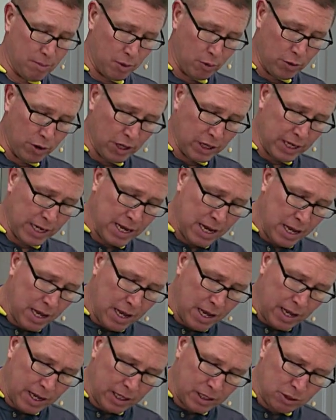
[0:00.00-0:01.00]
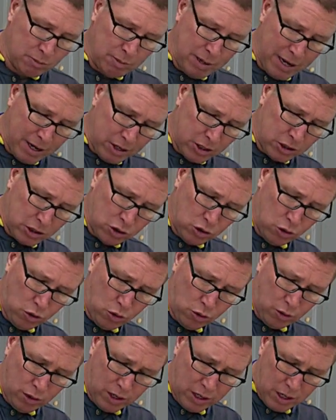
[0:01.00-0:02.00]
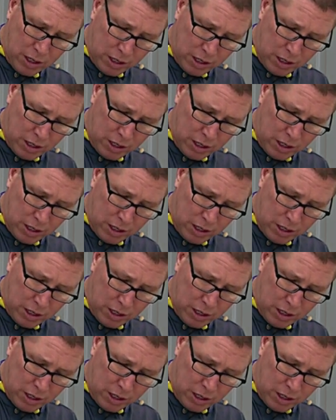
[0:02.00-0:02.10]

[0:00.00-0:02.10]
But really, it's better to